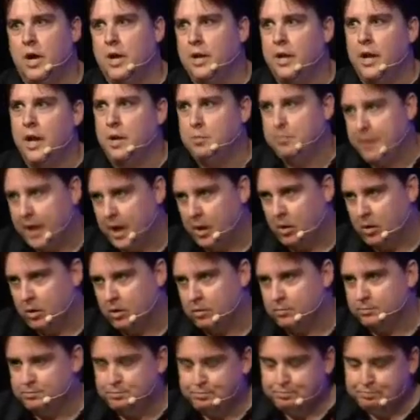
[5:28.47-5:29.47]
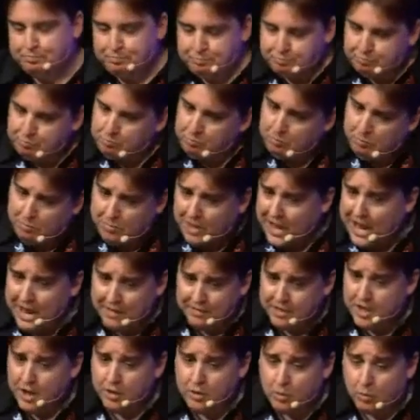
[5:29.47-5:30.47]
godlike power.
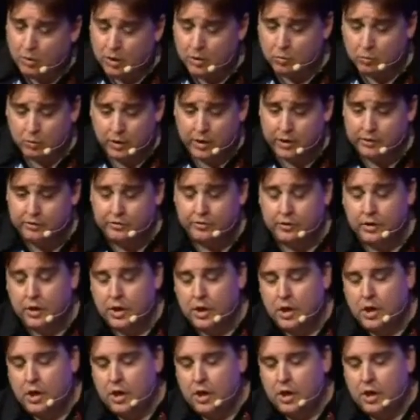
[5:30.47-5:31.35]
And the other one was